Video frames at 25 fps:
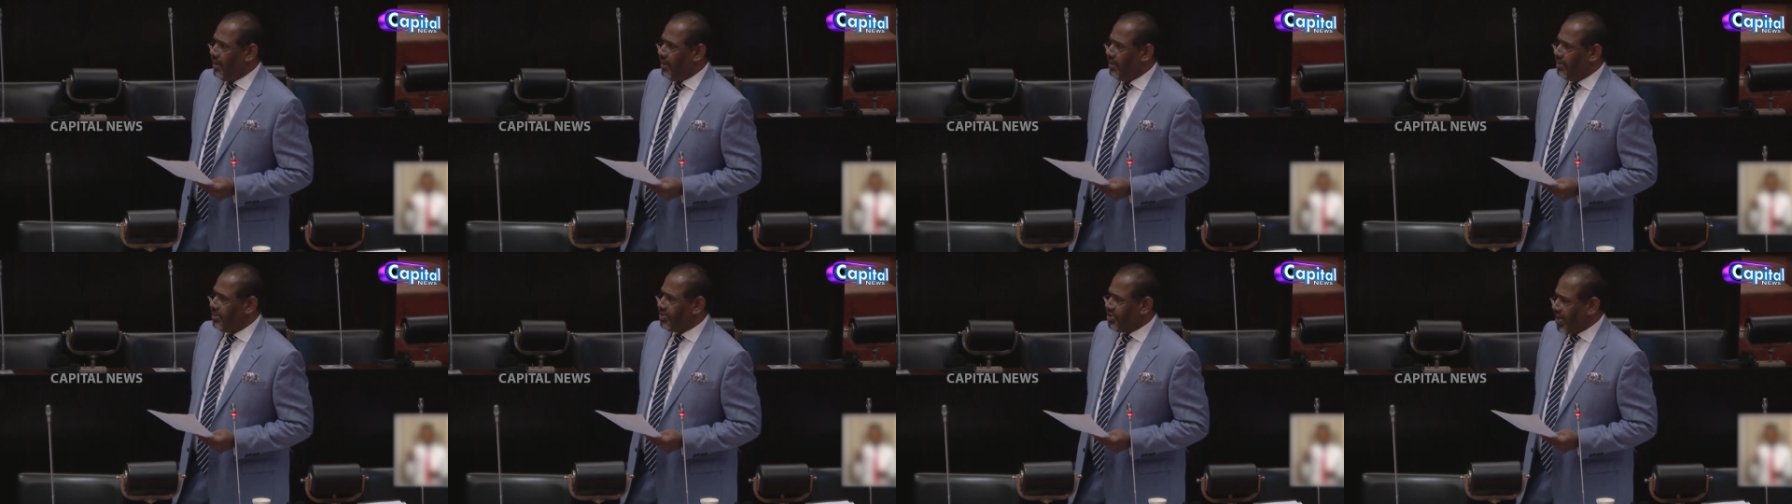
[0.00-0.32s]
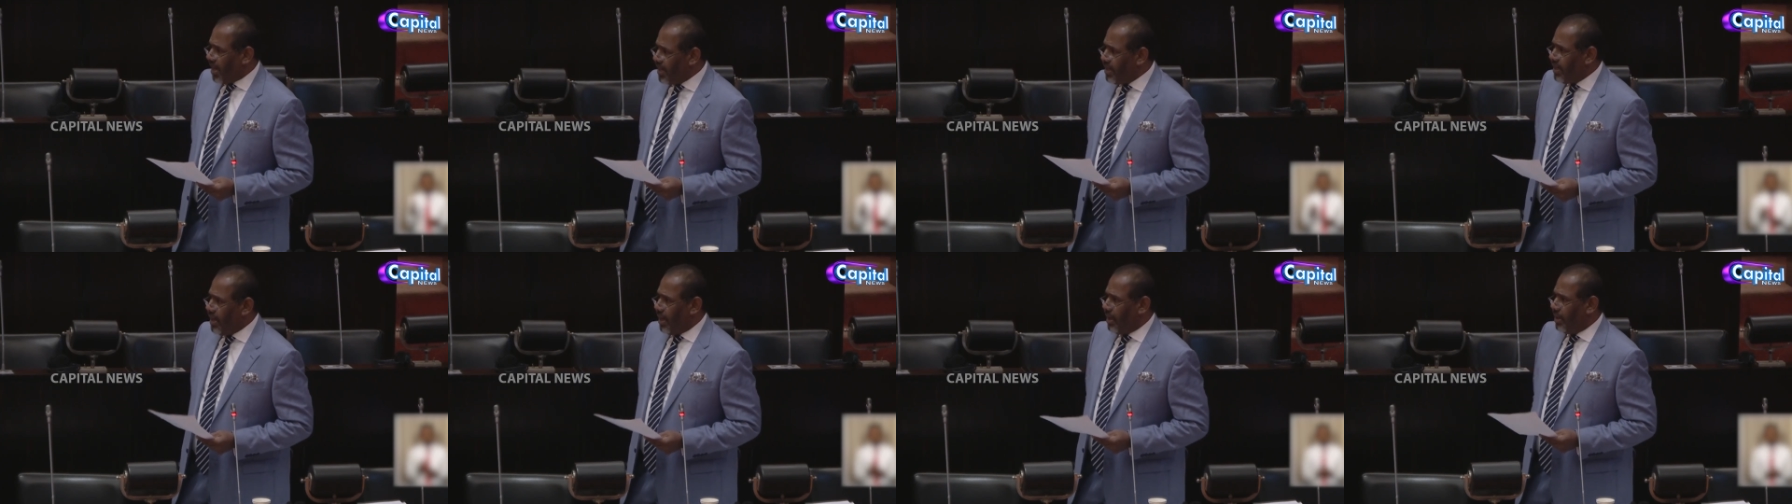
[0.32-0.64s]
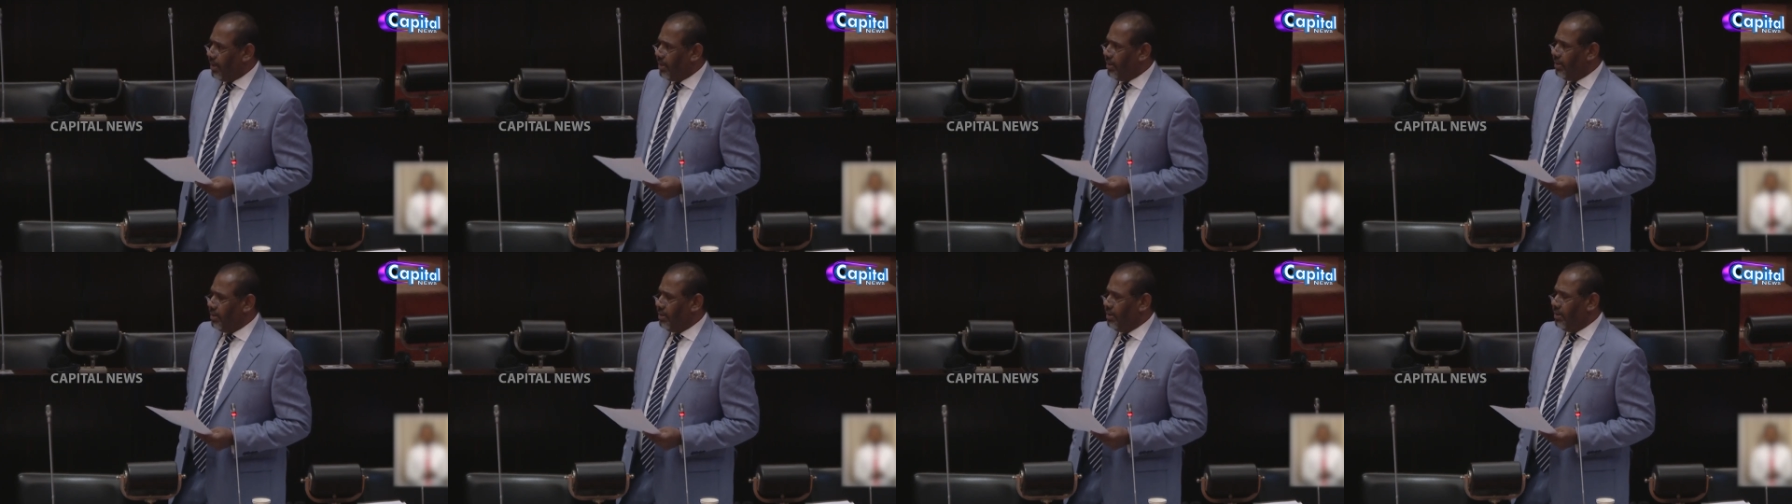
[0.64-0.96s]
China.
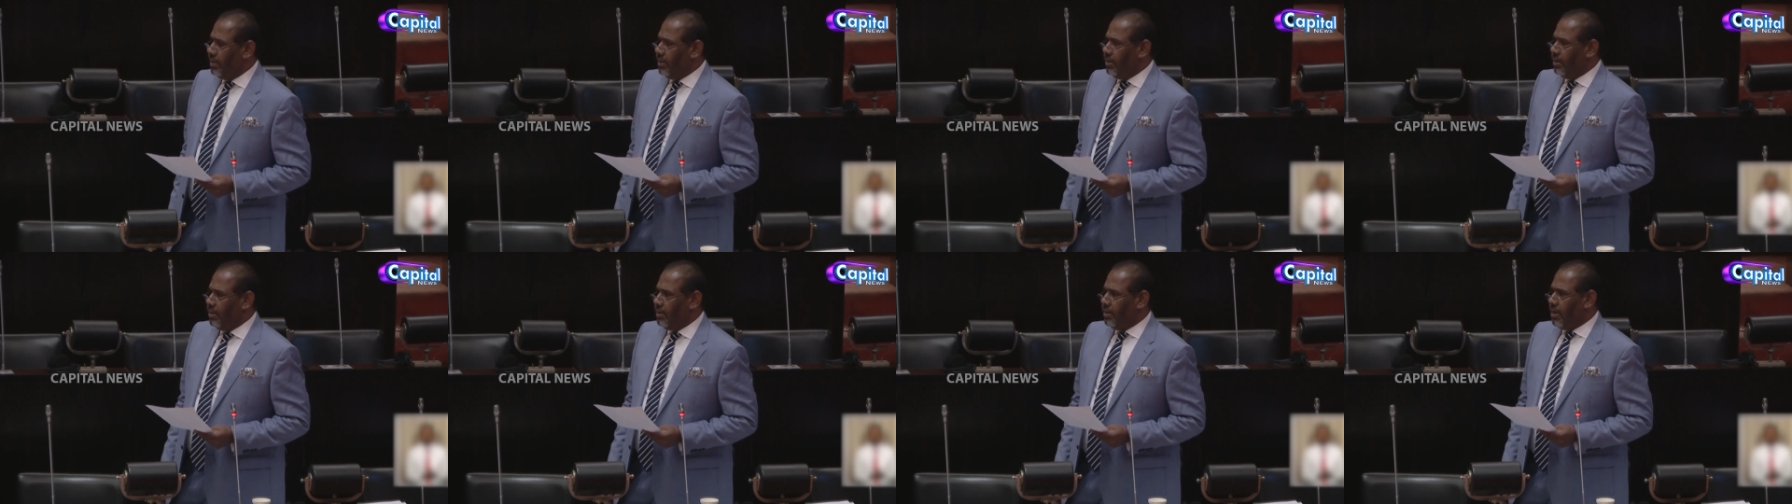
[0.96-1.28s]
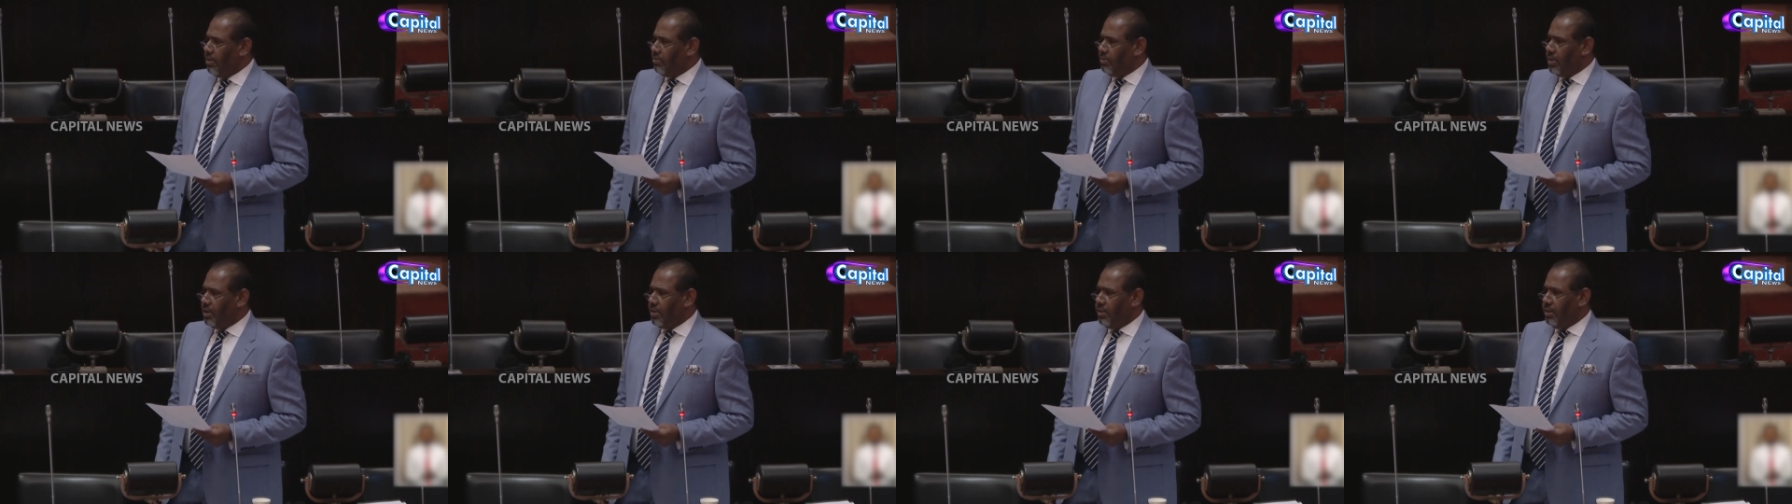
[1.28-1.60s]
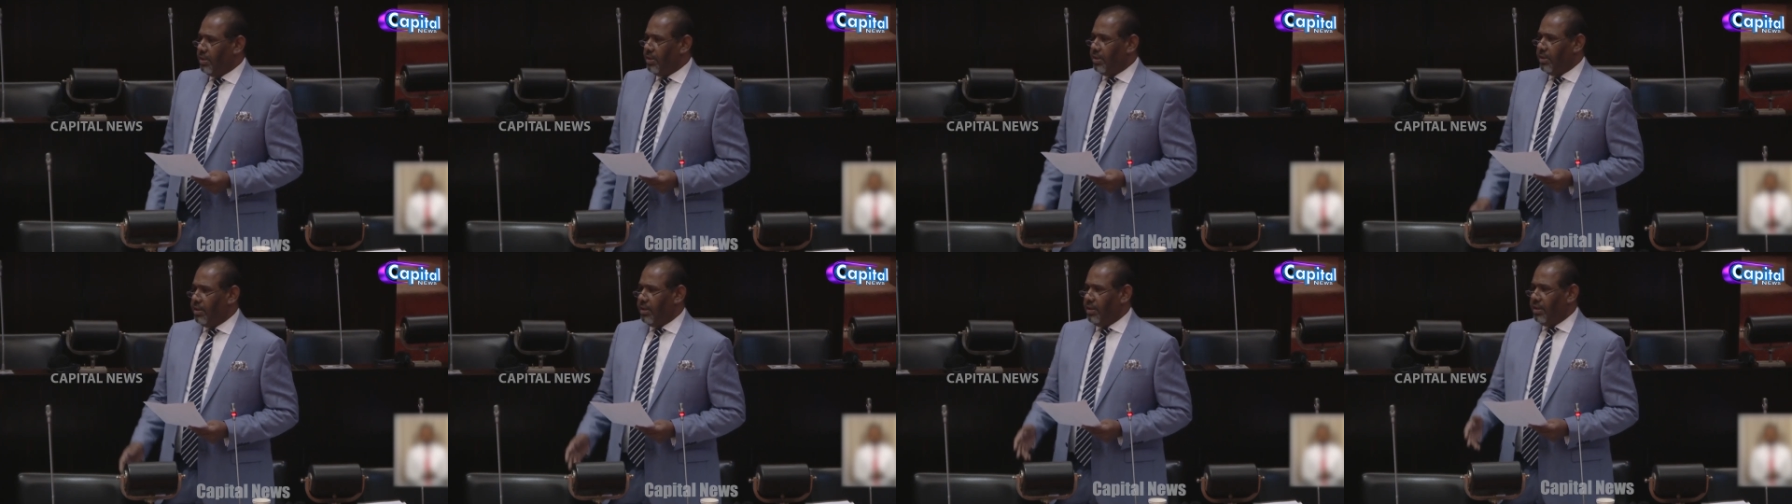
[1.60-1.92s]
Now,
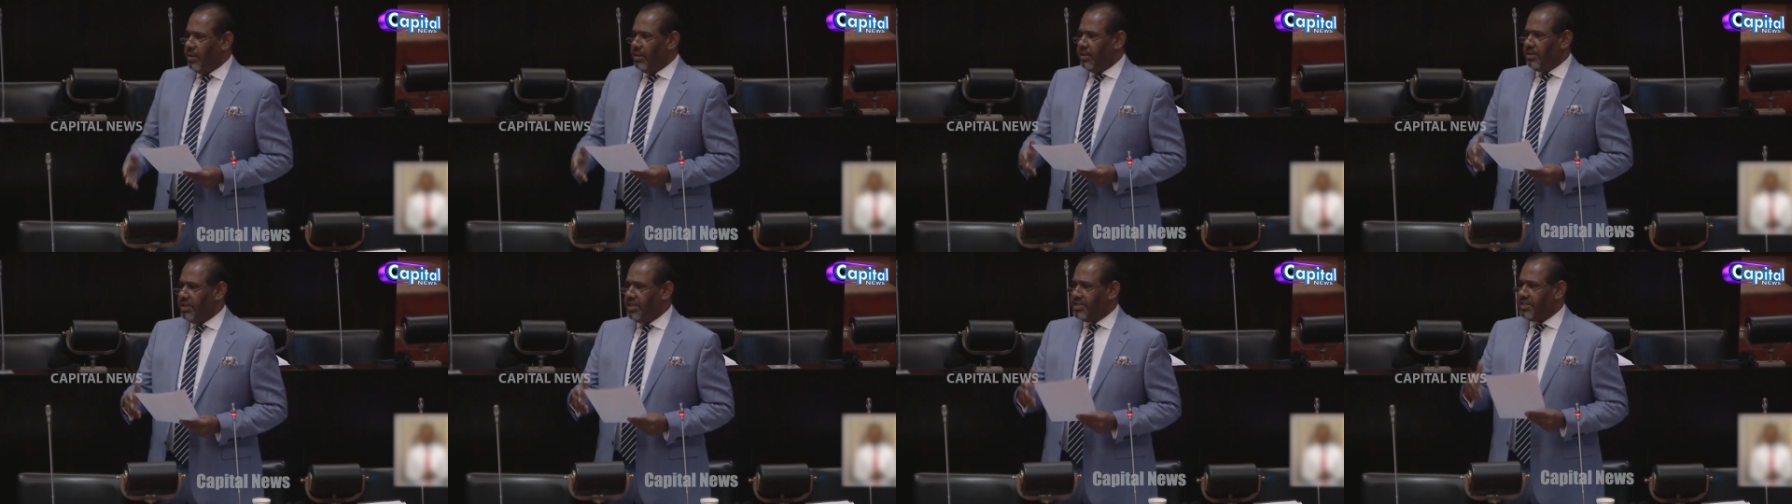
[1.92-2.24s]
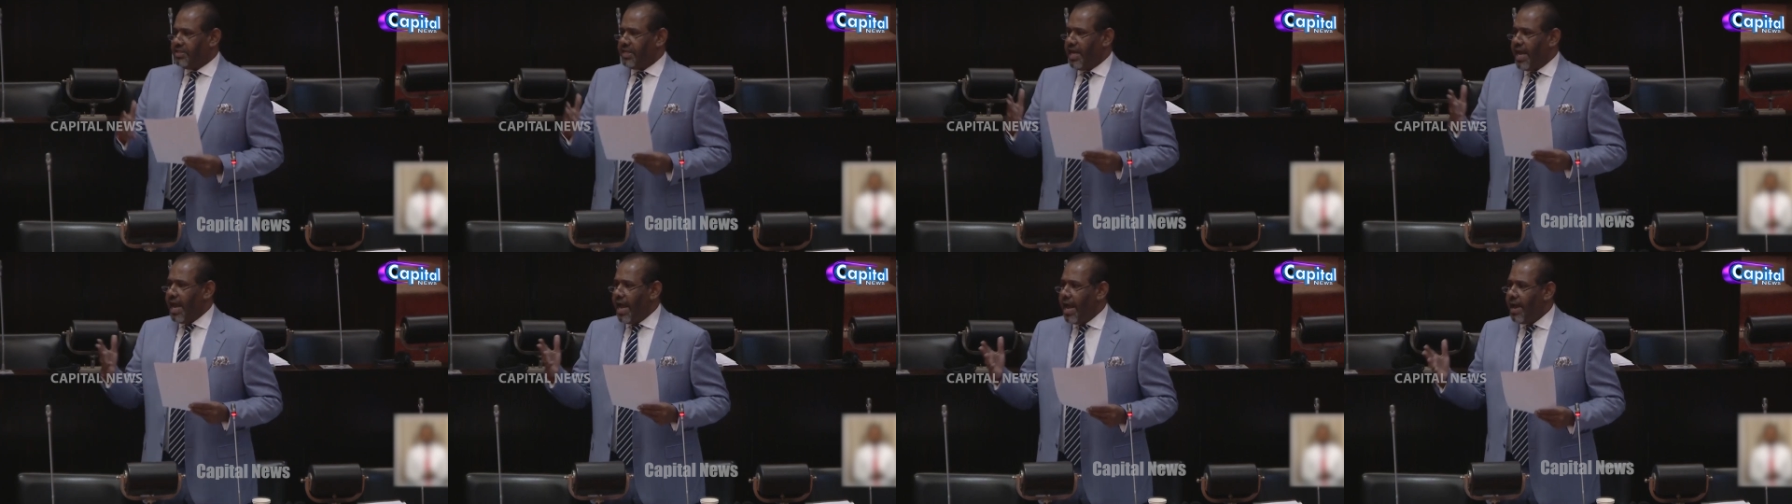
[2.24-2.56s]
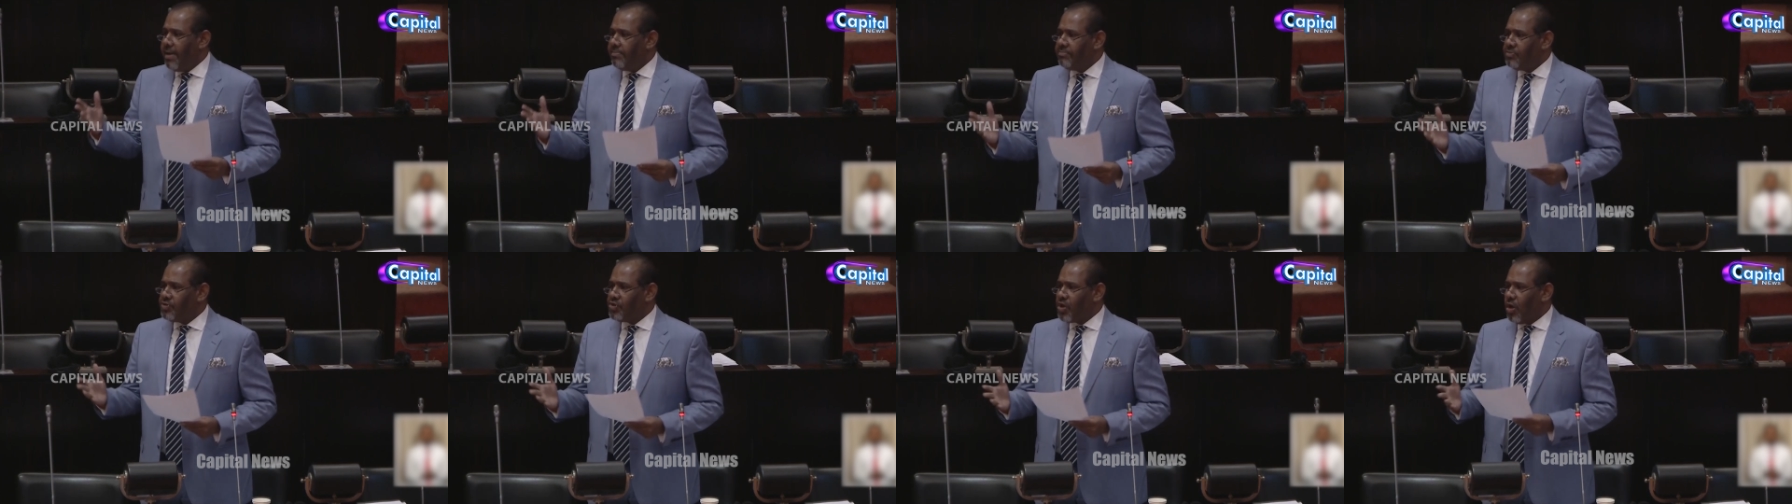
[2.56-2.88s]
the
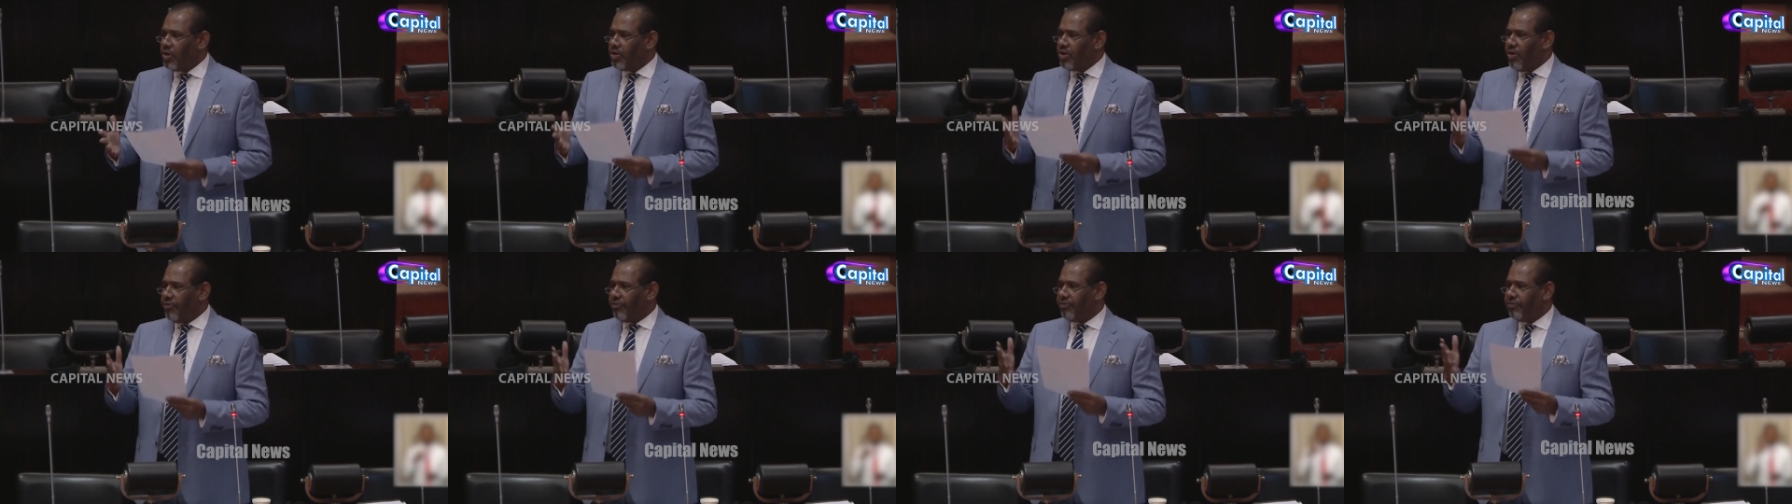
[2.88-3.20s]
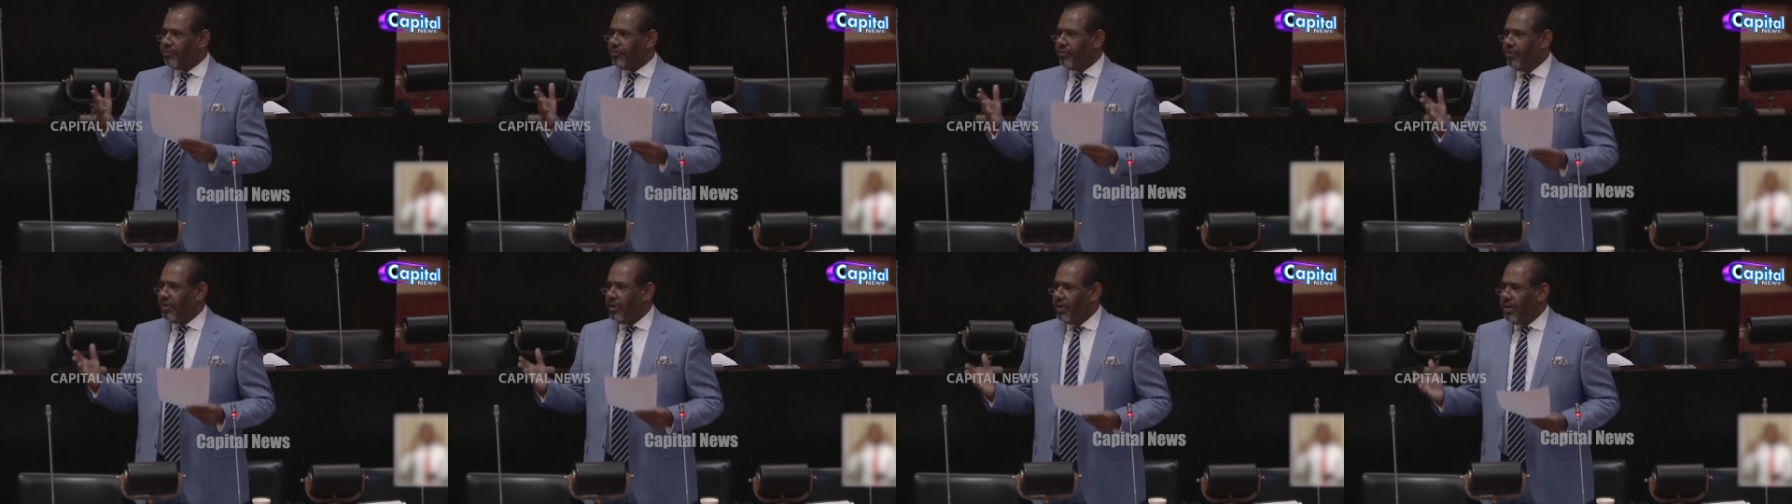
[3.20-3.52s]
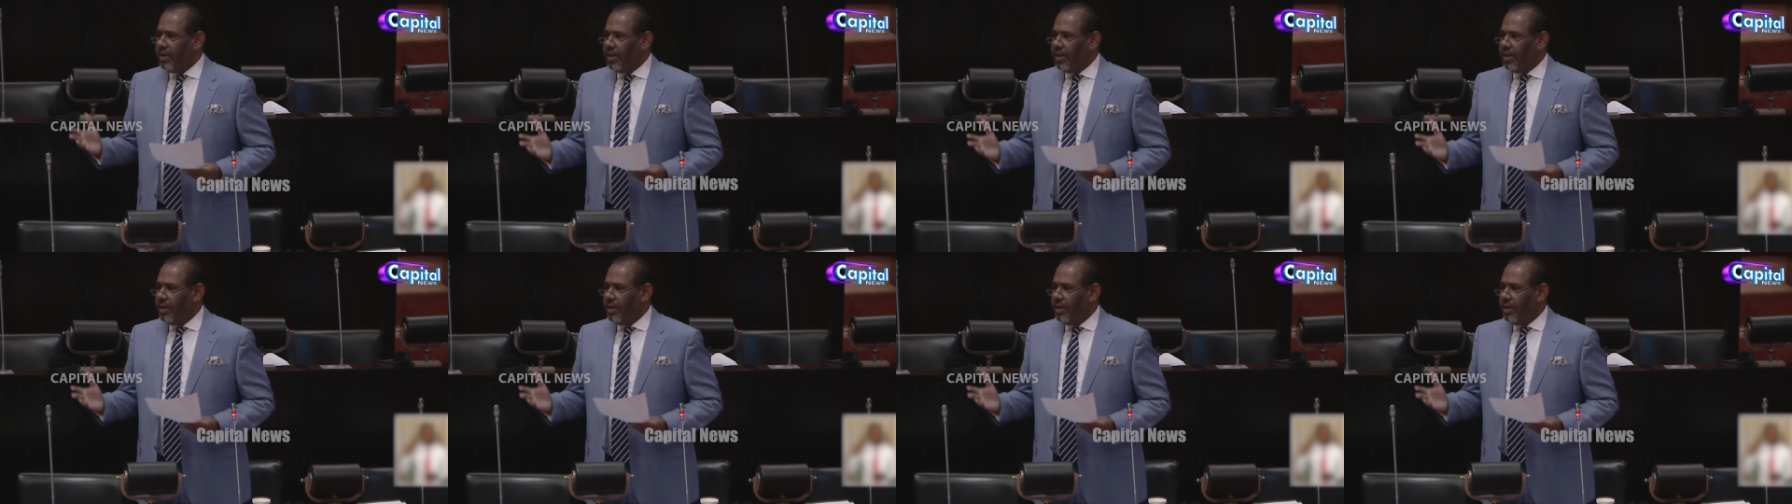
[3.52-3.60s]
same sort of